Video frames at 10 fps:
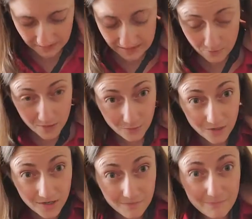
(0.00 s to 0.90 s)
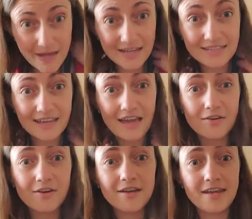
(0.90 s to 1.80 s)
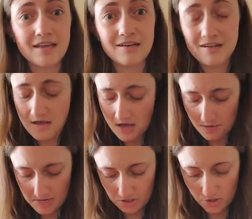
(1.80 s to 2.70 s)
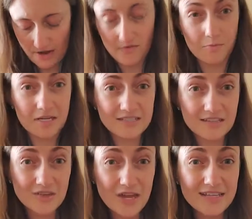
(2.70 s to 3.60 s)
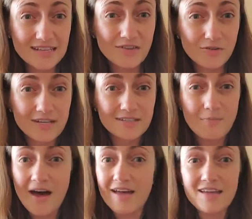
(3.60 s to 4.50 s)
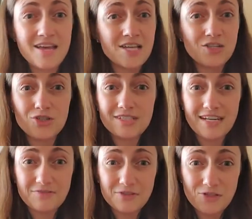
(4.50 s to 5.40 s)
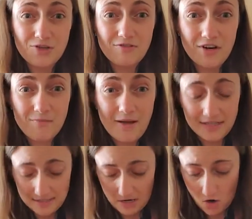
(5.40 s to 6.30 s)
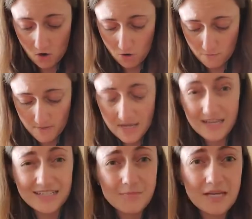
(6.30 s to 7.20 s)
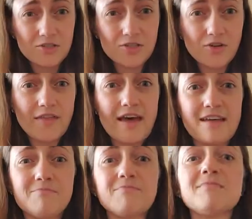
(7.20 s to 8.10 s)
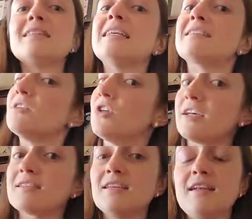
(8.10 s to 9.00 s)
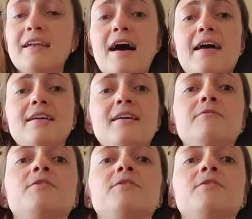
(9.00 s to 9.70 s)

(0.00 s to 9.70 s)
And when we're back together again, I'll make sure everybody's at, is at the right spot. You're just gonna have to do your very best at home to make sure that it's adjusted and high enough.